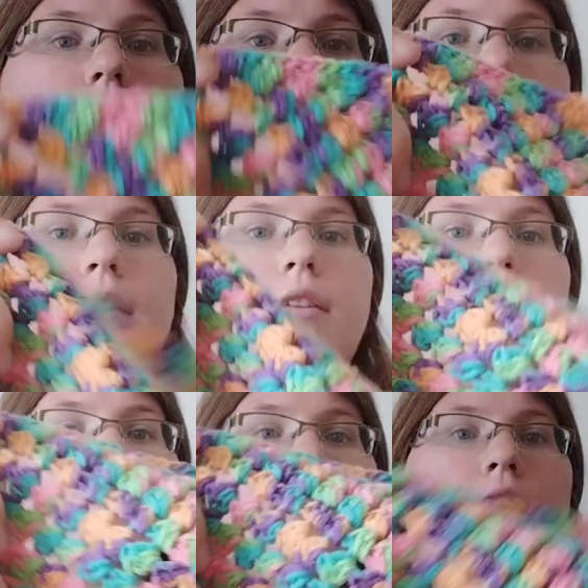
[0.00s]
and the
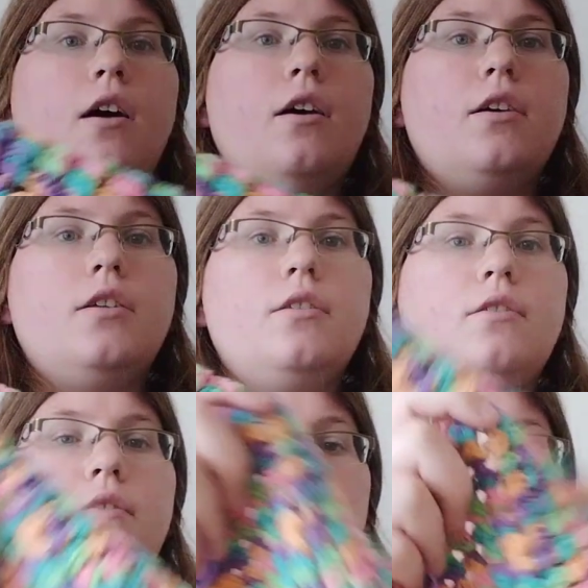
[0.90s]
design,
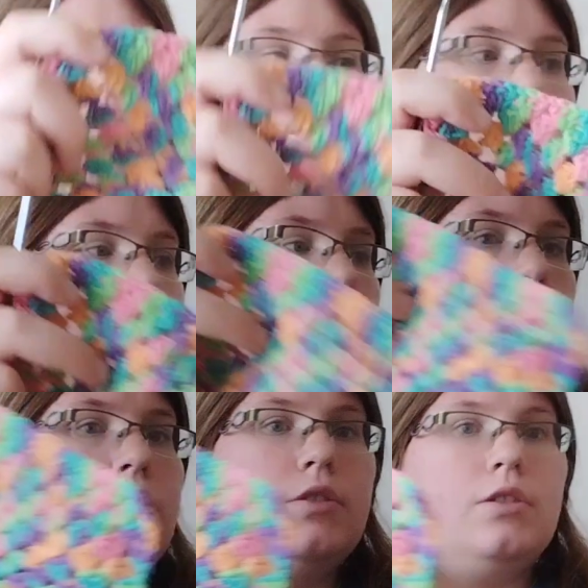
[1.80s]

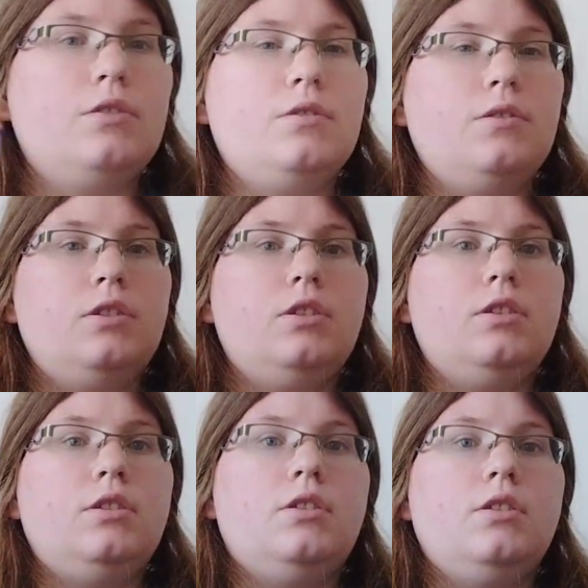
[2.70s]
gorgeous.
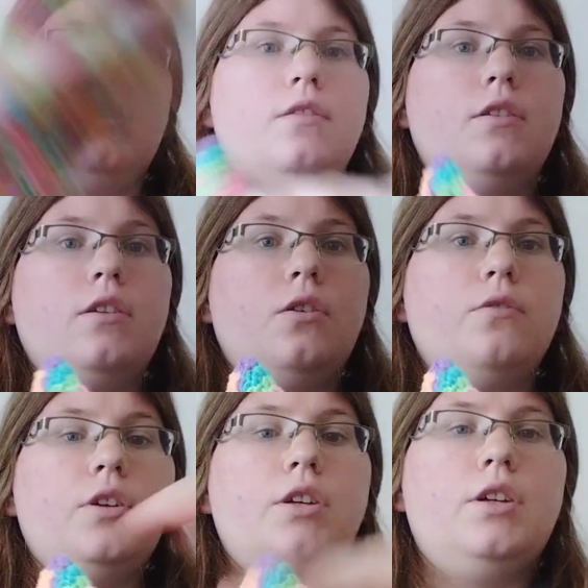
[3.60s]
Let's see
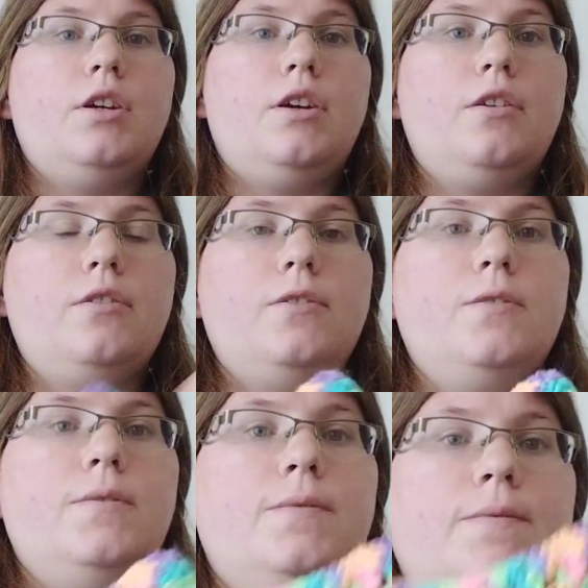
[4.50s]
over here.
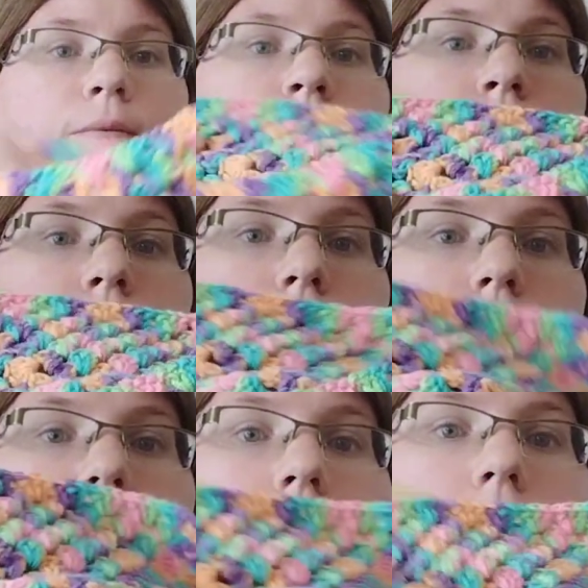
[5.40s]

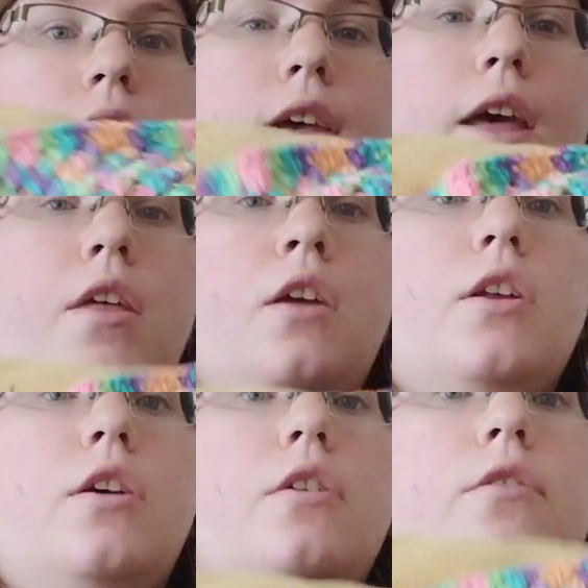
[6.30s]
Yeah, it's getting
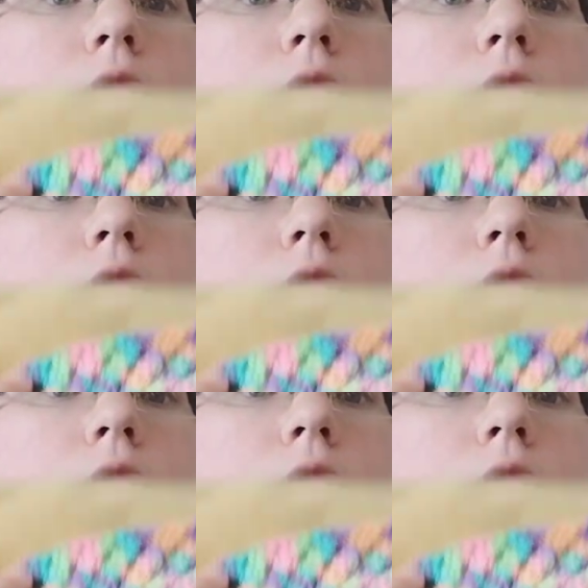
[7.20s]
there.